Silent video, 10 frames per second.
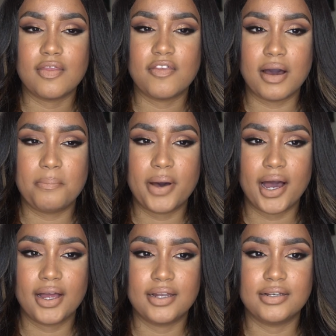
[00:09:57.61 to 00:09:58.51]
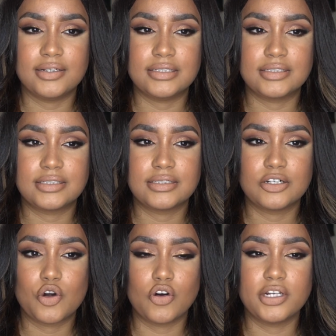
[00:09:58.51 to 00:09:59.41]
that palette is
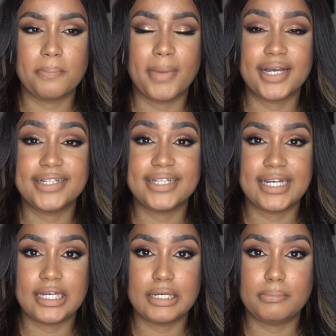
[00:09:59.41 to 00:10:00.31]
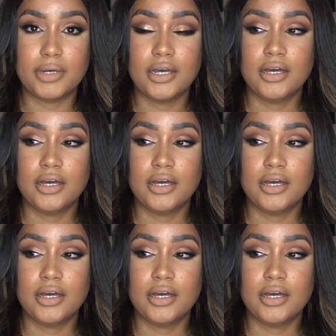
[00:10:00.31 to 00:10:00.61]
calling my name.